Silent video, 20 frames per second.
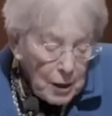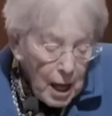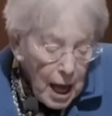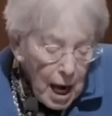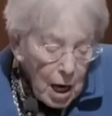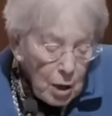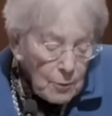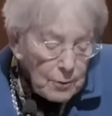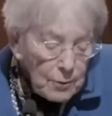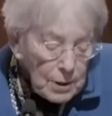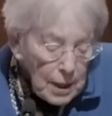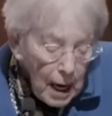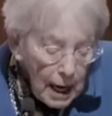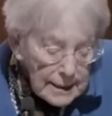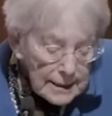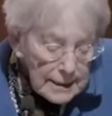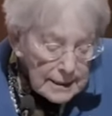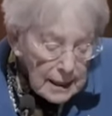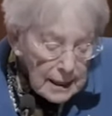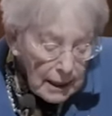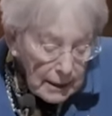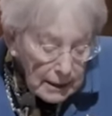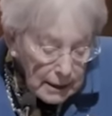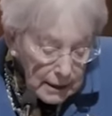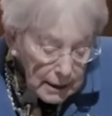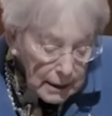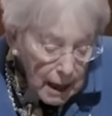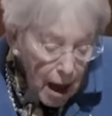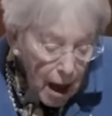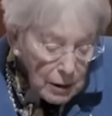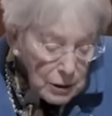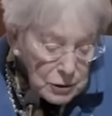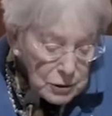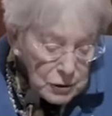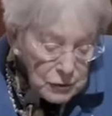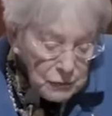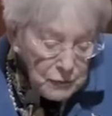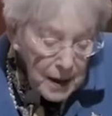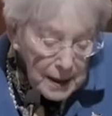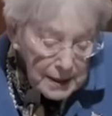The Albert Einstein
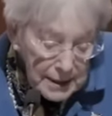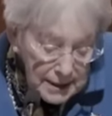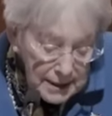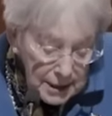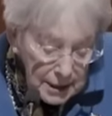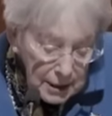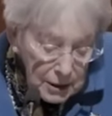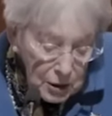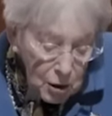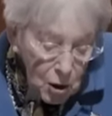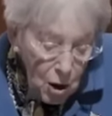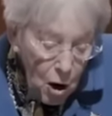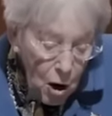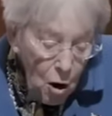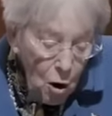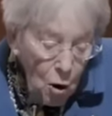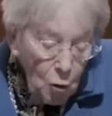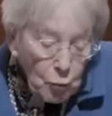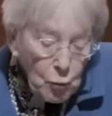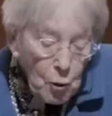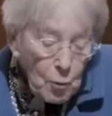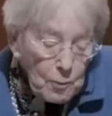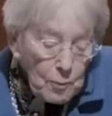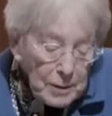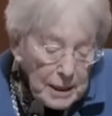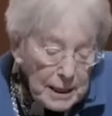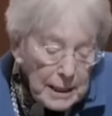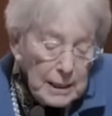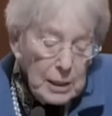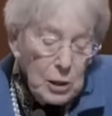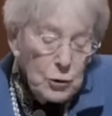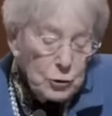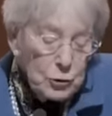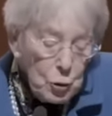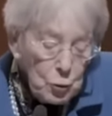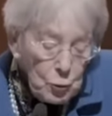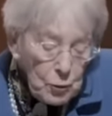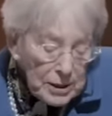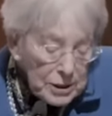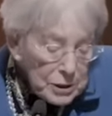College of Medicine will be
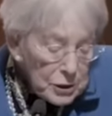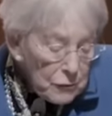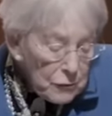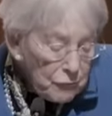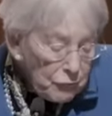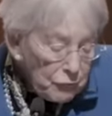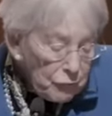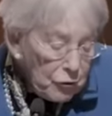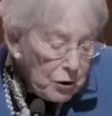tuition